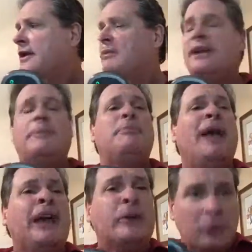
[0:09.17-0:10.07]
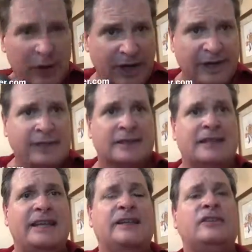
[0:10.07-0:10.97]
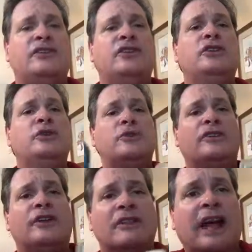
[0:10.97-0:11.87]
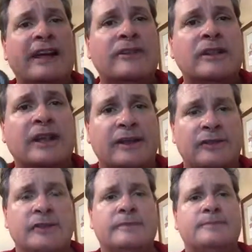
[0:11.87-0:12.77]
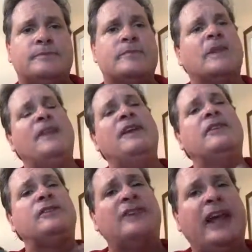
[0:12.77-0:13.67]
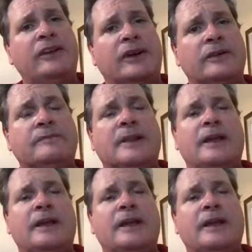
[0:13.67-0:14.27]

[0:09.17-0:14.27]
But a better way is to use the light of the laser and then a scanar.